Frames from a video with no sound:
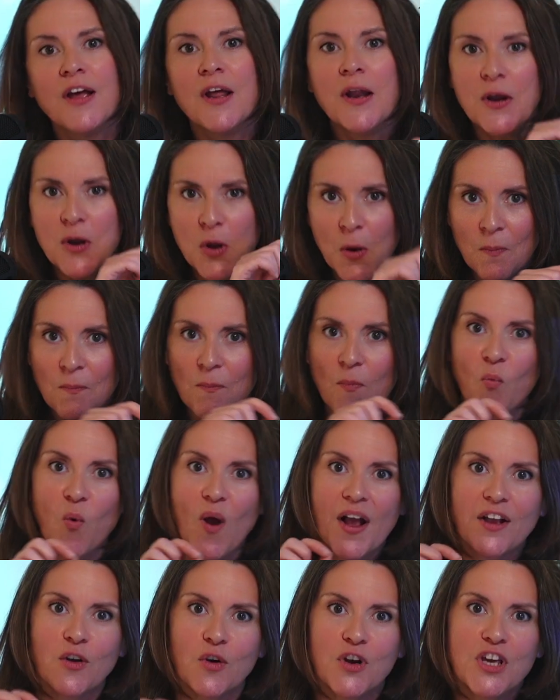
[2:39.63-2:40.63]
Nope, we're
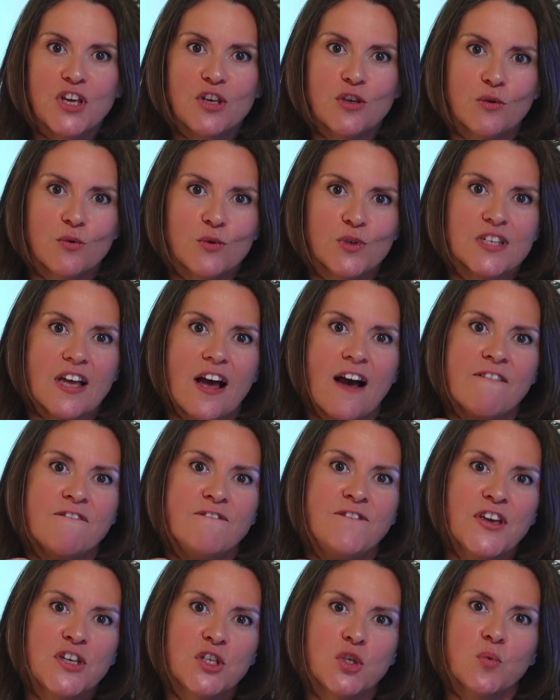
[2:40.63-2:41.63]
going to use a
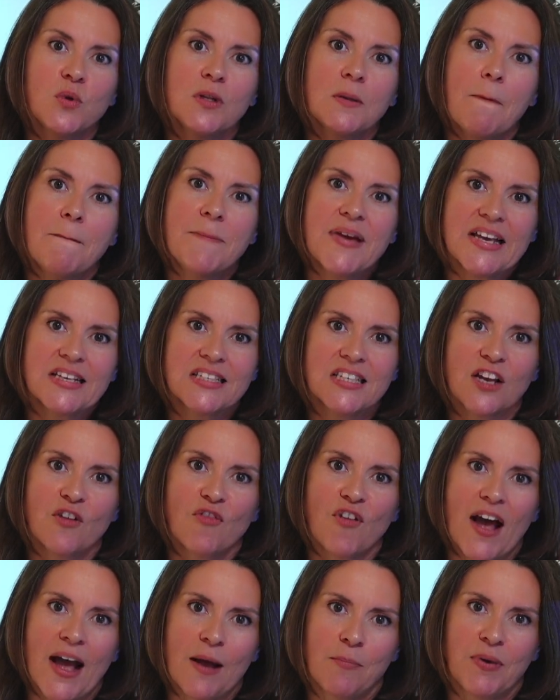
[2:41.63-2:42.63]
Visual Basic for
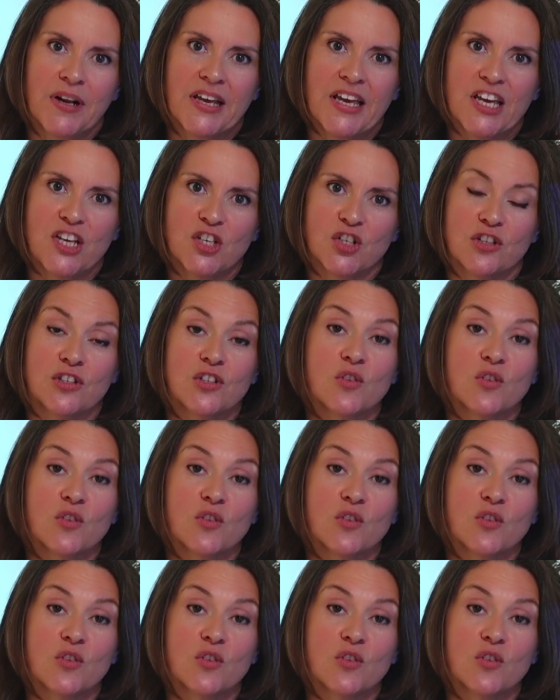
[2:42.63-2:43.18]
Applications,